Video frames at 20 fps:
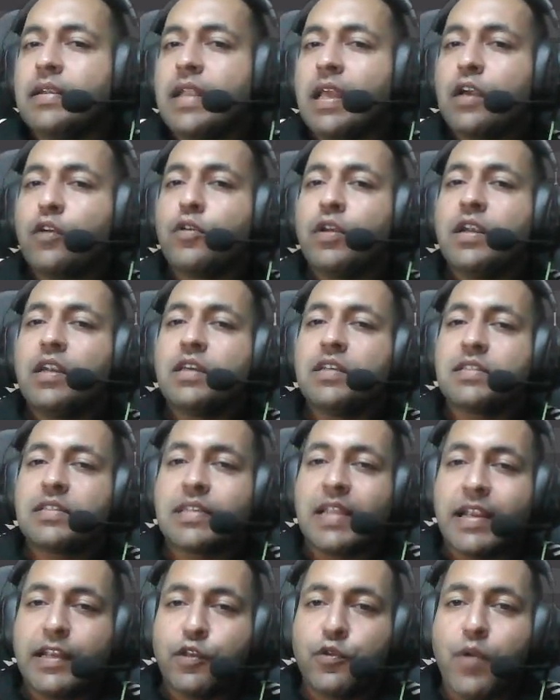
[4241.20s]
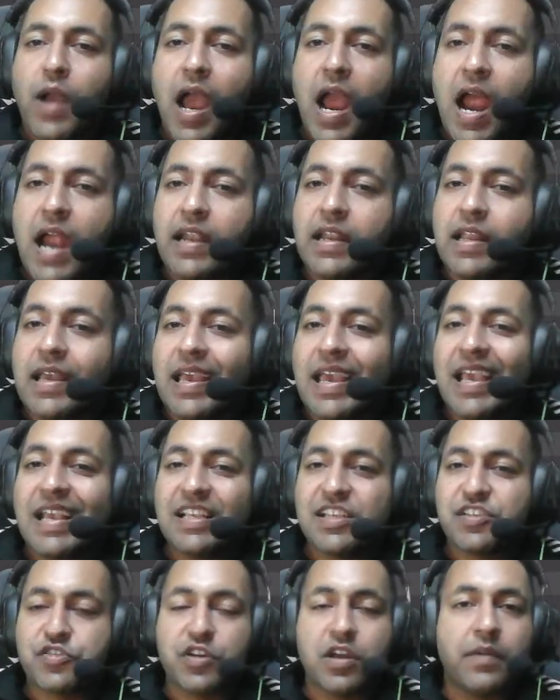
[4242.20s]
Decorators let you add
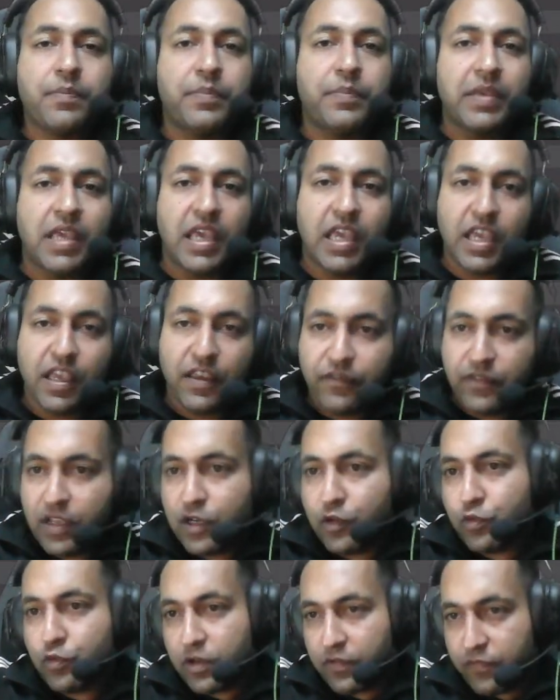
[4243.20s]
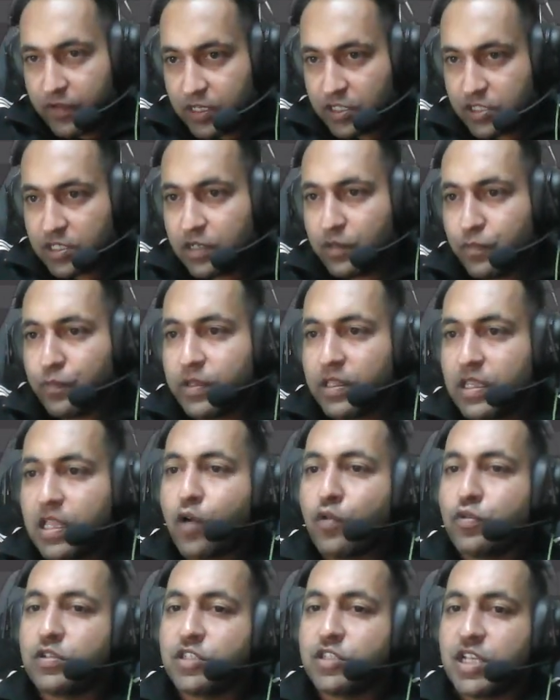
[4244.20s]
extra behavior to a function
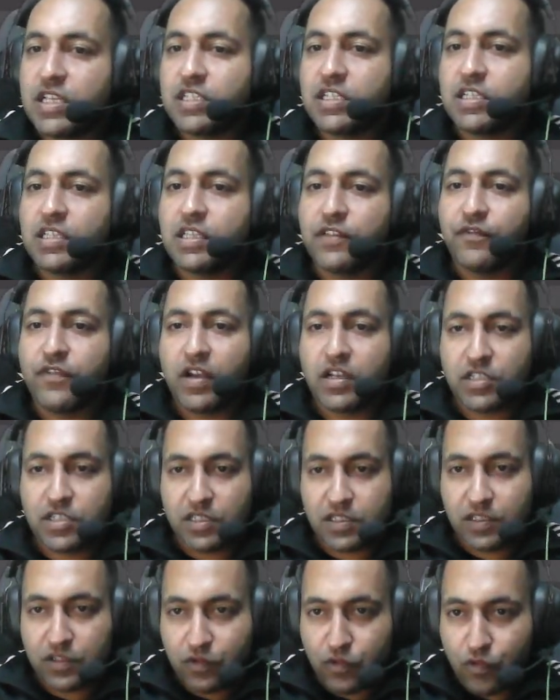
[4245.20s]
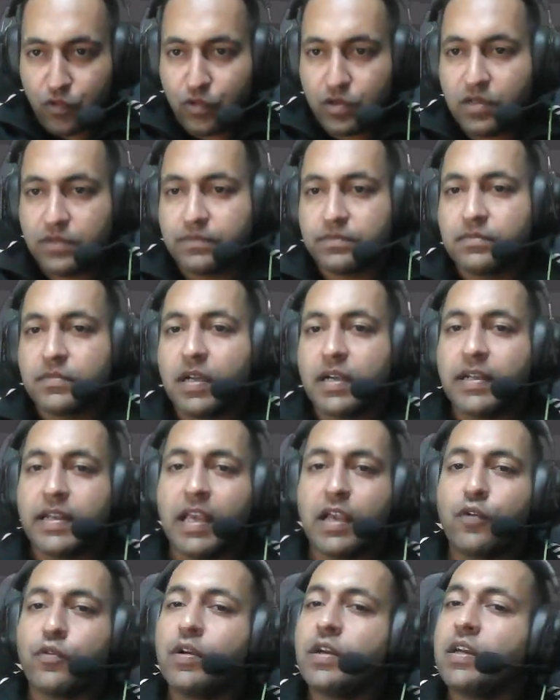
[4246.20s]
without changing the function's code. A
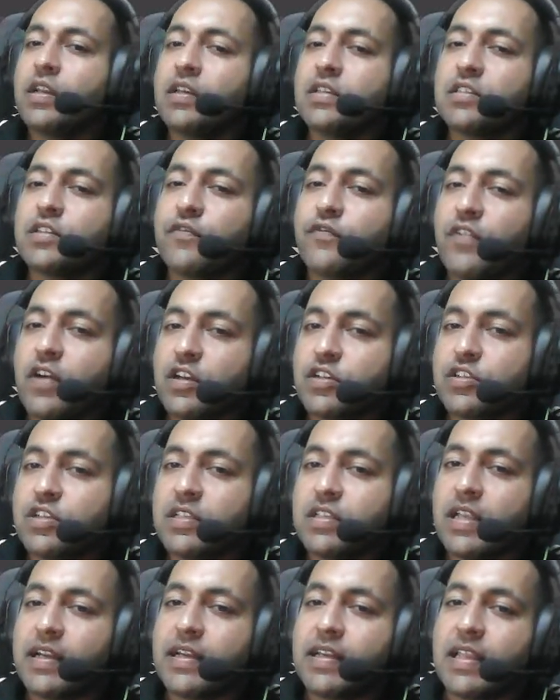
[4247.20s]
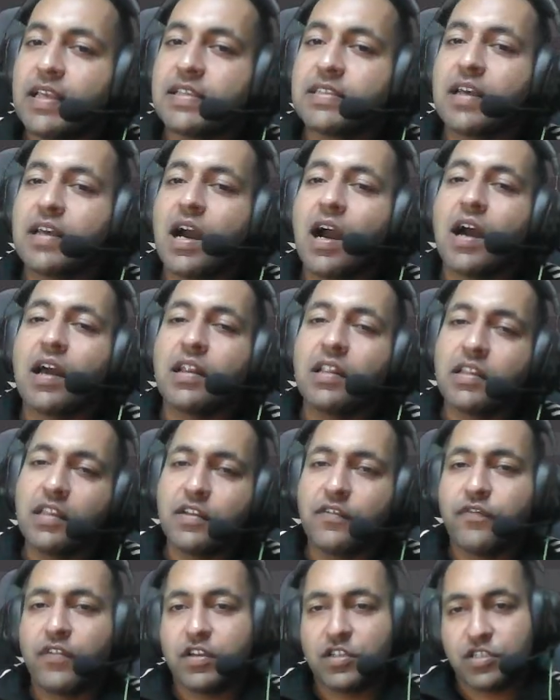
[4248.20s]
decorator is a function that takes
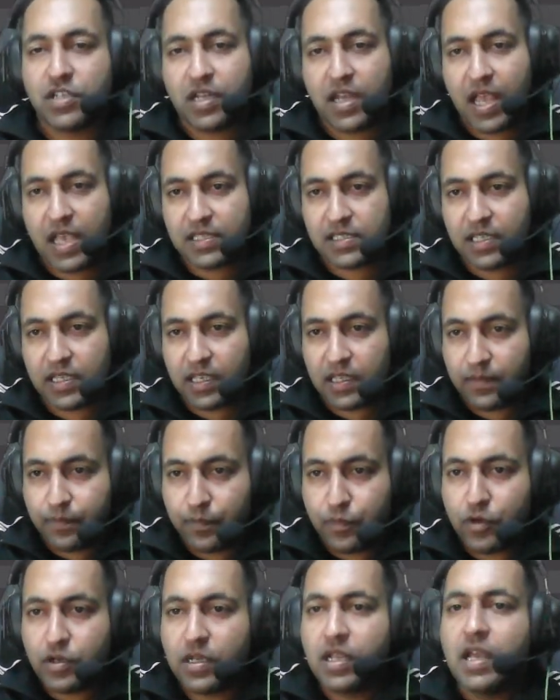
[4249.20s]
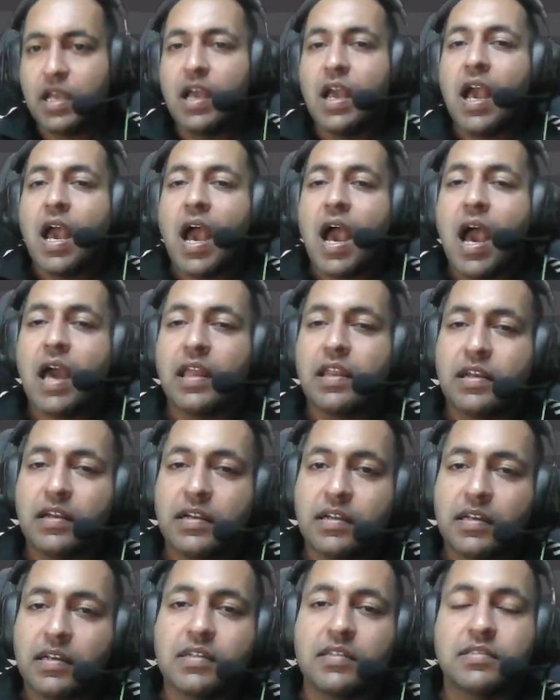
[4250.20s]
another function as an input and
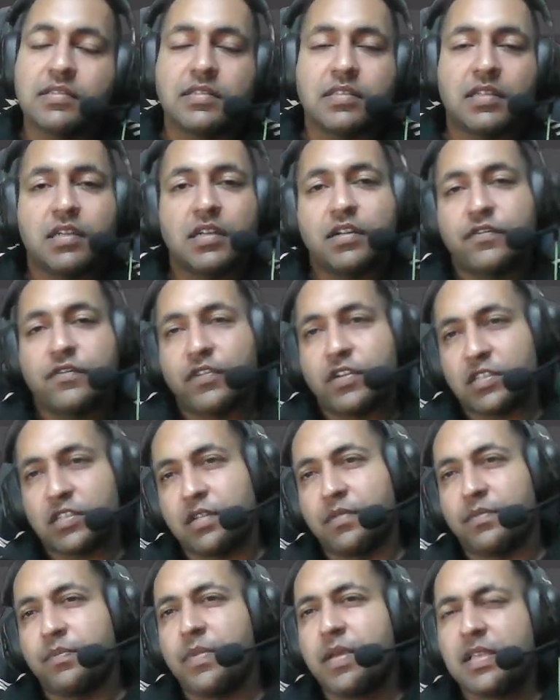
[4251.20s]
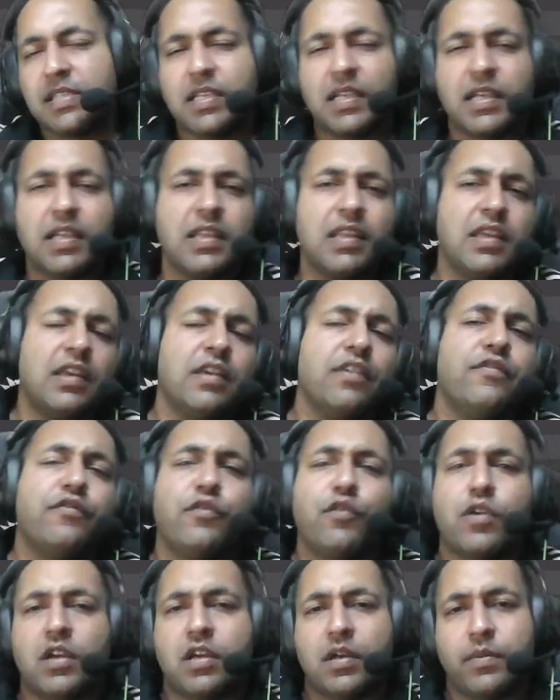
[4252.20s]
returns a function. Basically, if
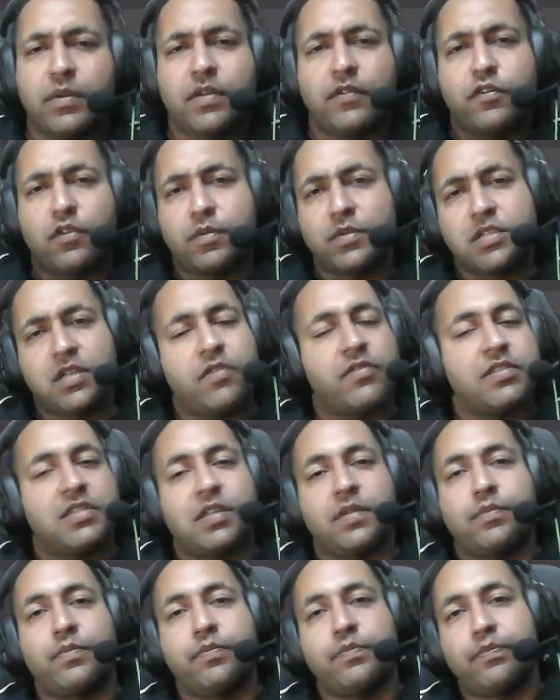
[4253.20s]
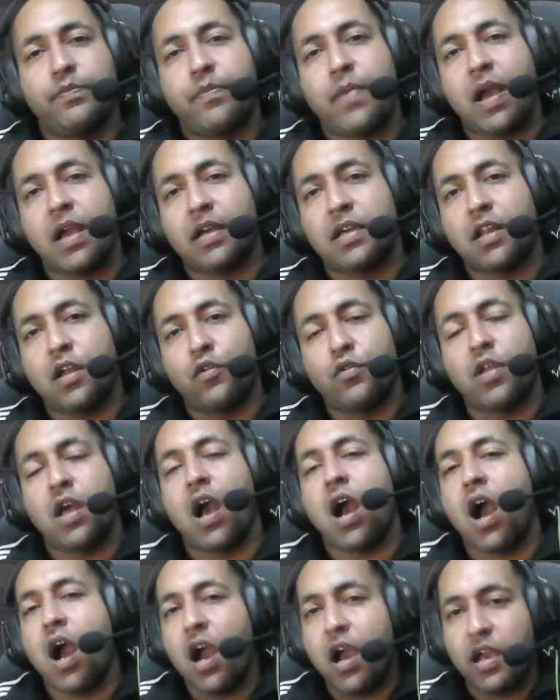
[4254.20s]
you are coming from a JavaScript background,
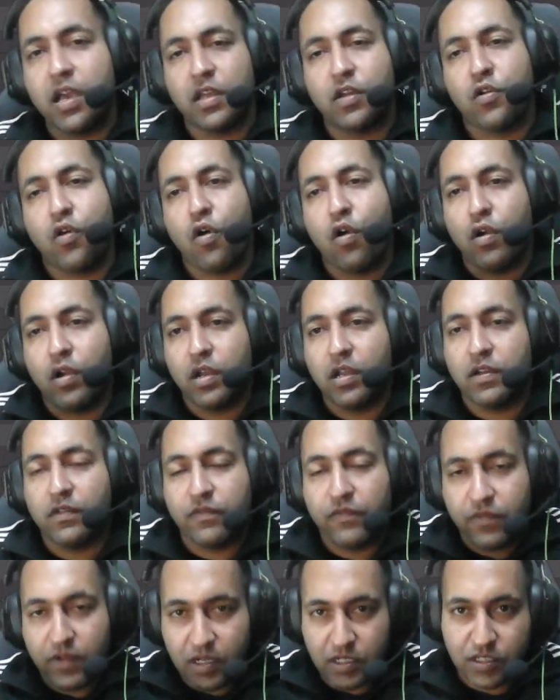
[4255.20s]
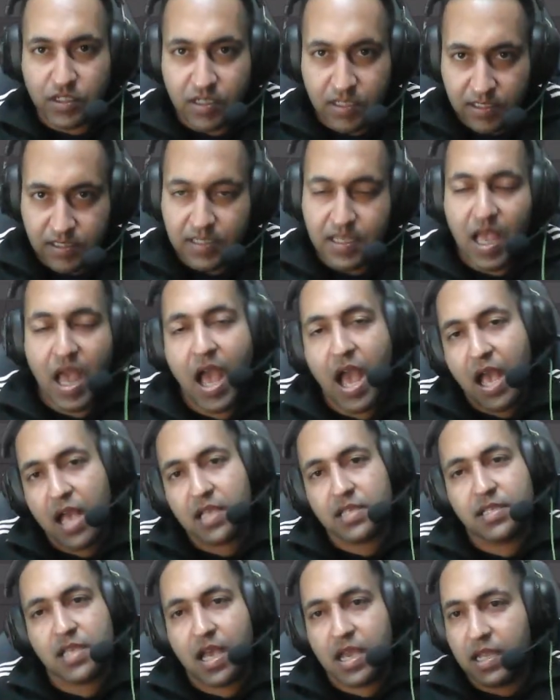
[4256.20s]
higher order functions,
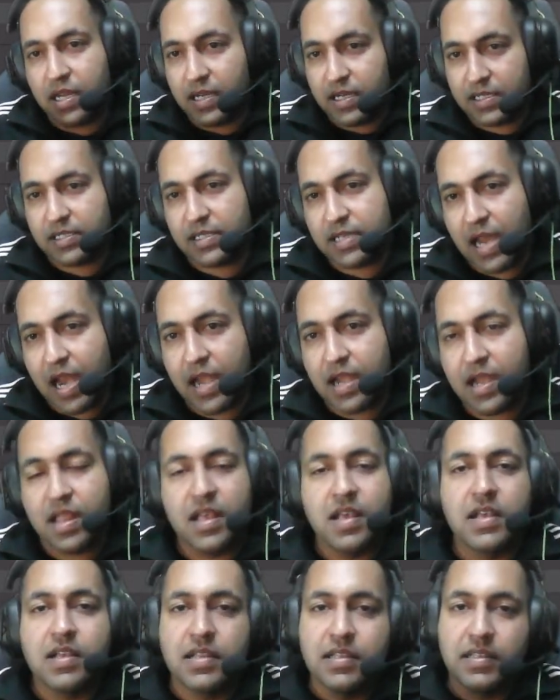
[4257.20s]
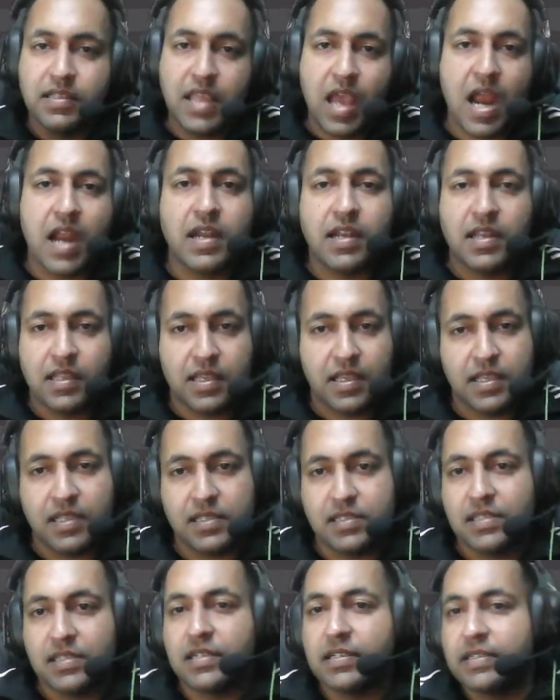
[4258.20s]
as I understand, that
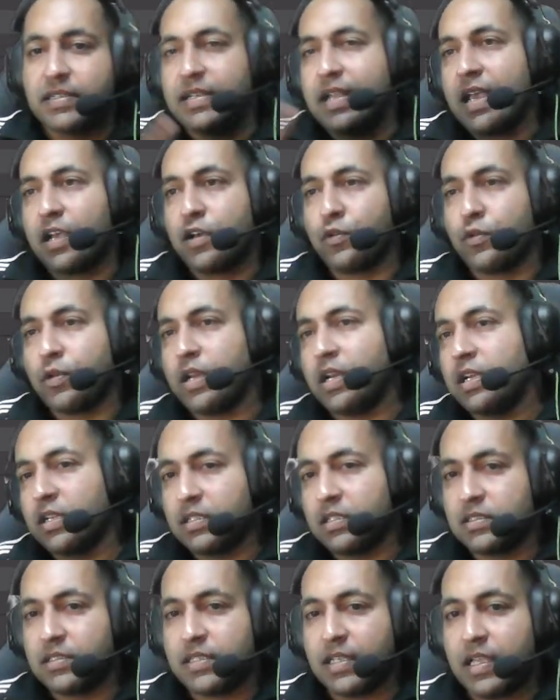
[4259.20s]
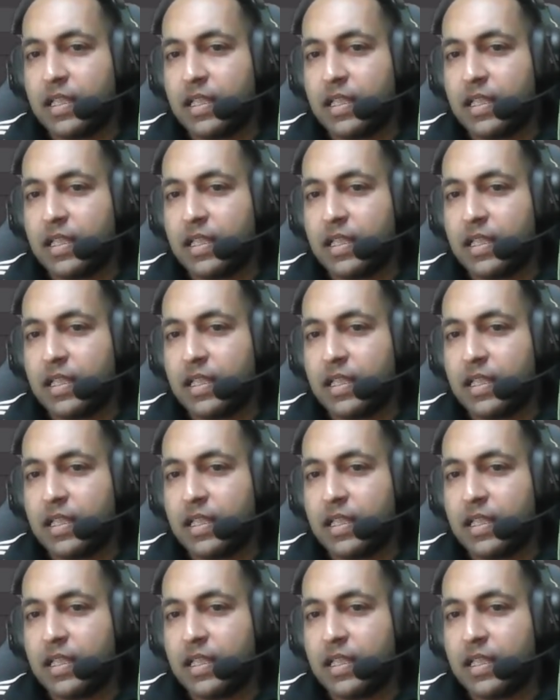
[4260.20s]
is decorators